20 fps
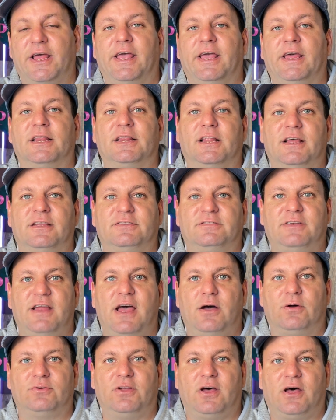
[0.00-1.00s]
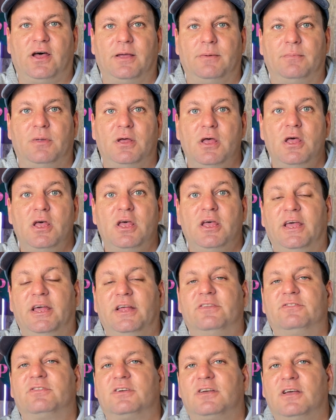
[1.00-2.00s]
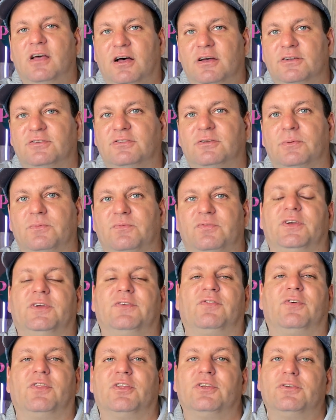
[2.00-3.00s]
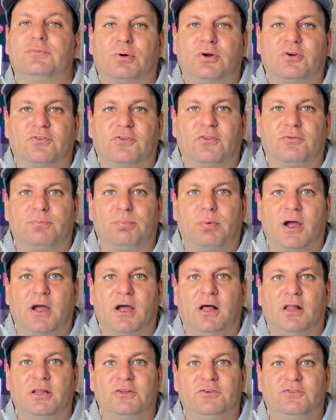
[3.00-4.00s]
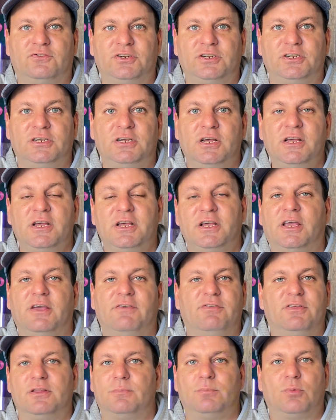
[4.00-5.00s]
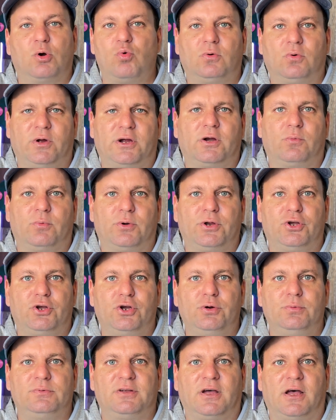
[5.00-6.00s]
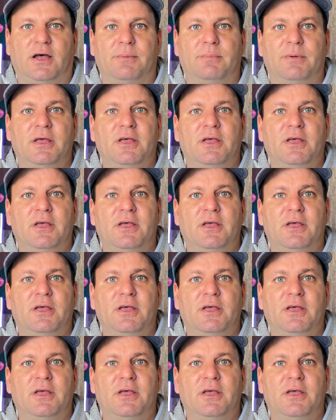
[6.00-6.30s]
and less downtime. It's custom fit for this person's biology, giving them quicker recoup time.